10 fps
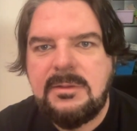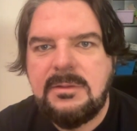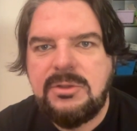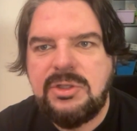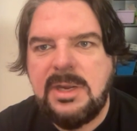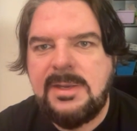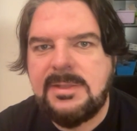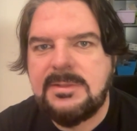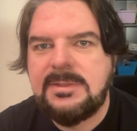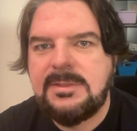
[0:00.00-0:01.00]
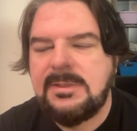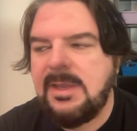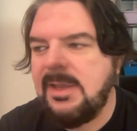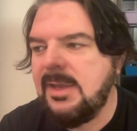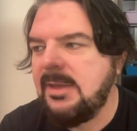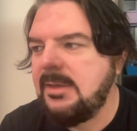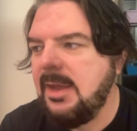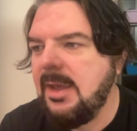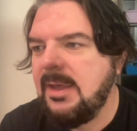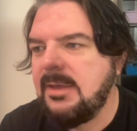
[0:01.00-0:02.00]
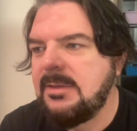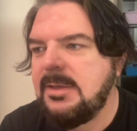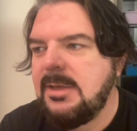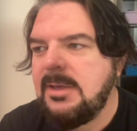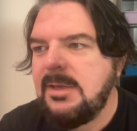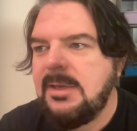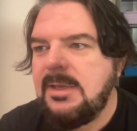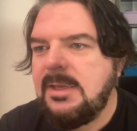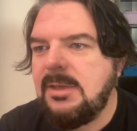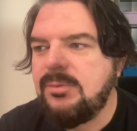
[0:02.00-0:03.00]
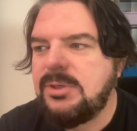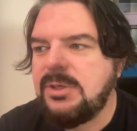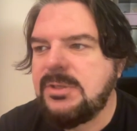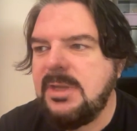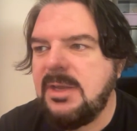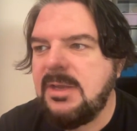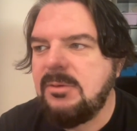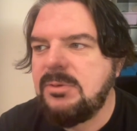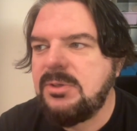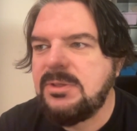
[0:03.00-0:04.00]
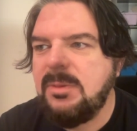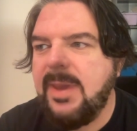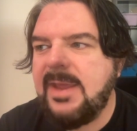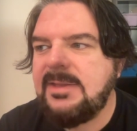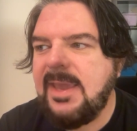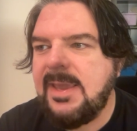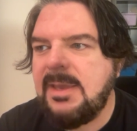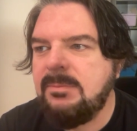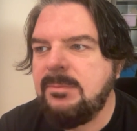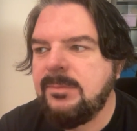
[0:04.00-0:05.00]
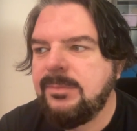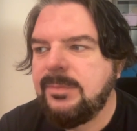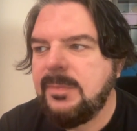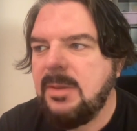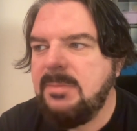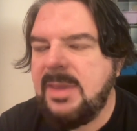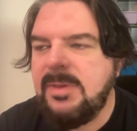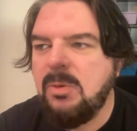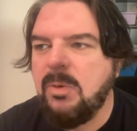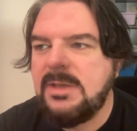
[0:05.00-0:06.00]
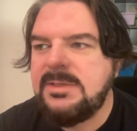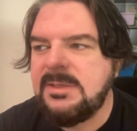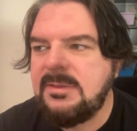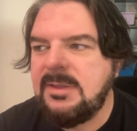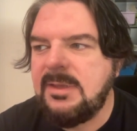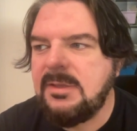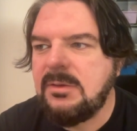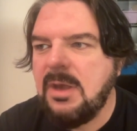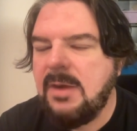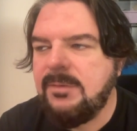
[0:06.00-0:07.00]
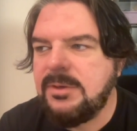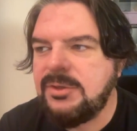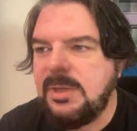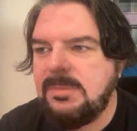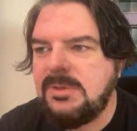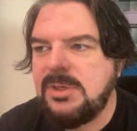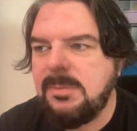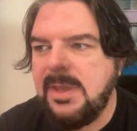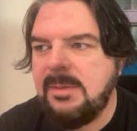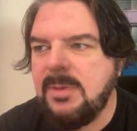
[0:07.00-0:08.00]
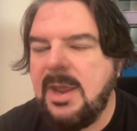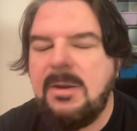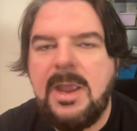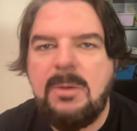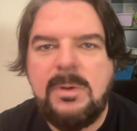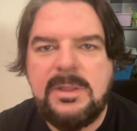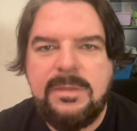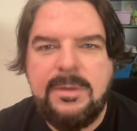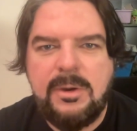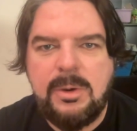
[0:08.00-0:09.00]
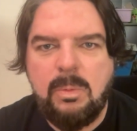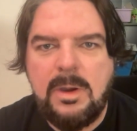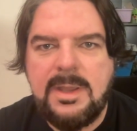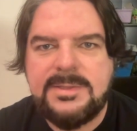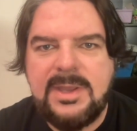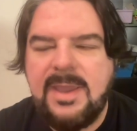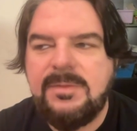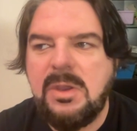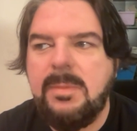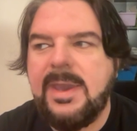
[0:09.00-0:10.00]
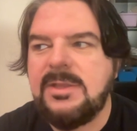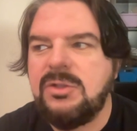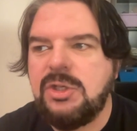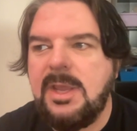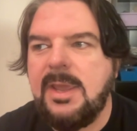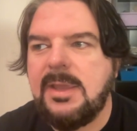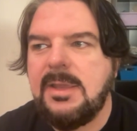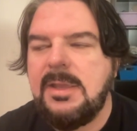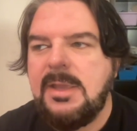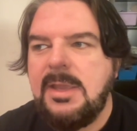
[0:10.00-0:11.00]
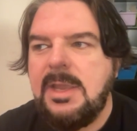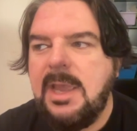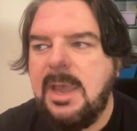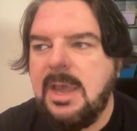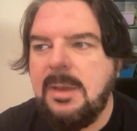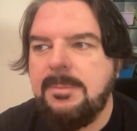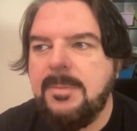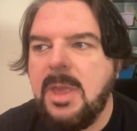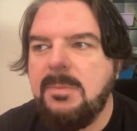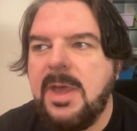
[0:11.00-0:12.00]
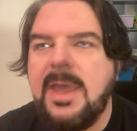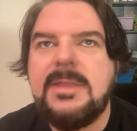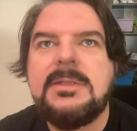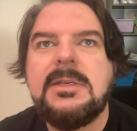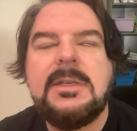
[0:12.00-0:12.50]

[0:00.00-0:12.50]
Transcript: the Giants, and it was just a bad game. Maybe it wasn't the conference championship game, but I really thought it was. I'll have to go back and check. But